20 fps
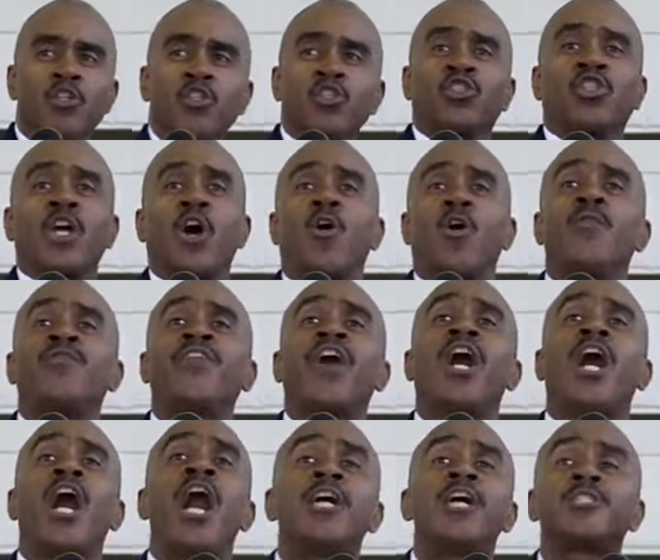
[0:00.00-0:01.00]
So the
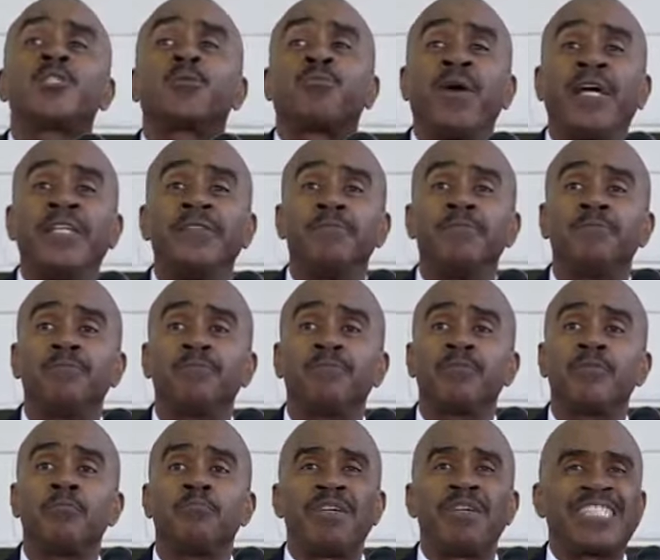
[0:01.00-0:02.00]
husband,
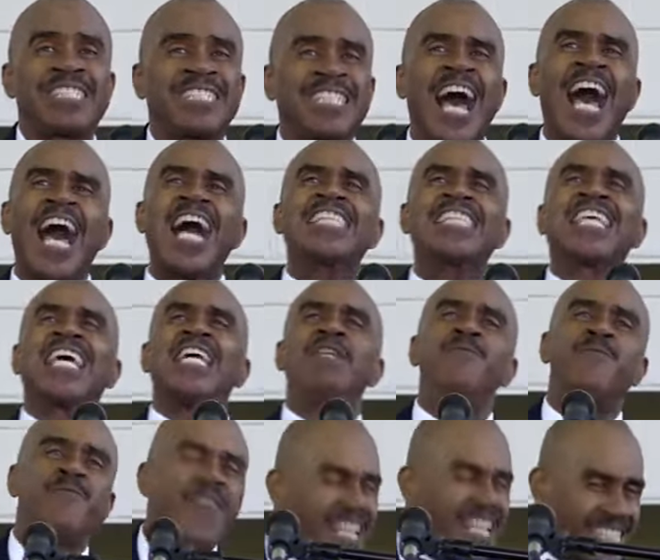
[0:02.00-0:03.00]
besides
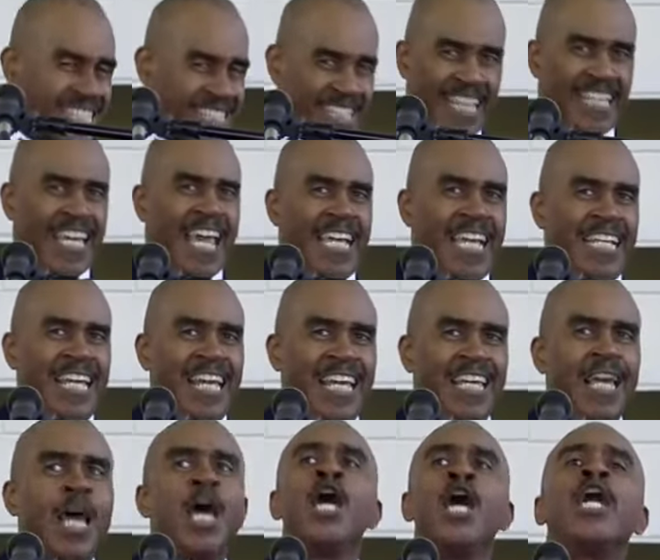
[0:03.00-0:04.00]

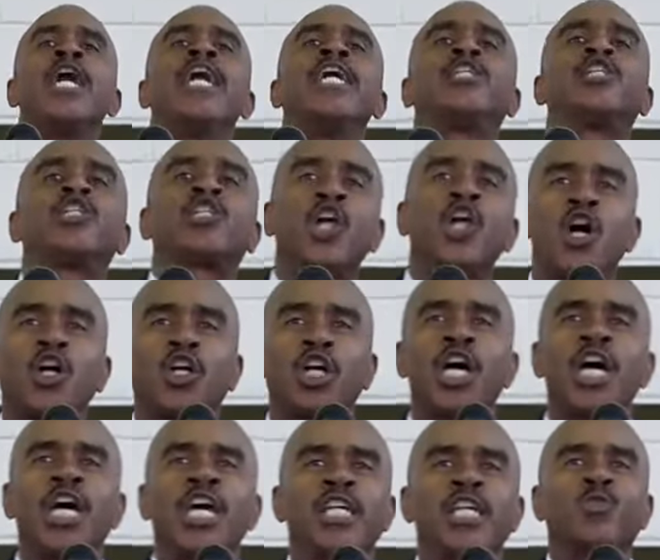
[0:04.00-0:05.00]
investigating, he
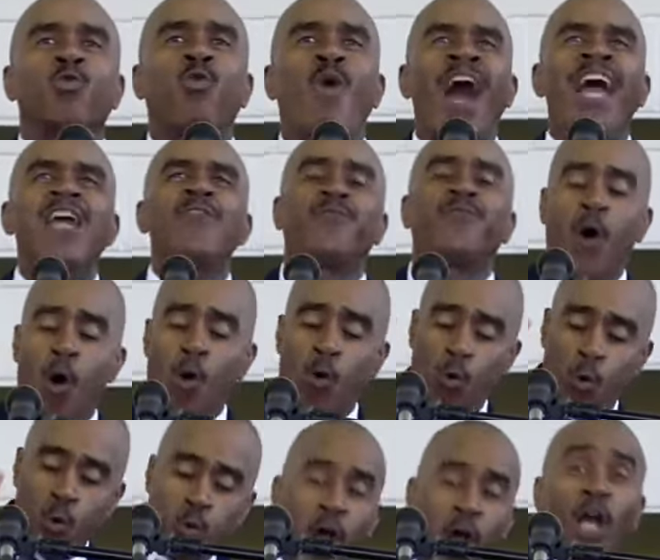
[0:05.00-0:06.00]
took his wife's
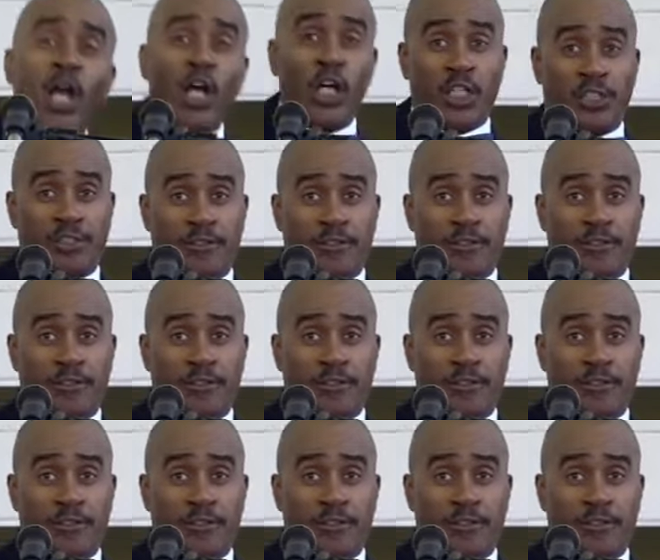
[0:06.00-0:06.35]
word.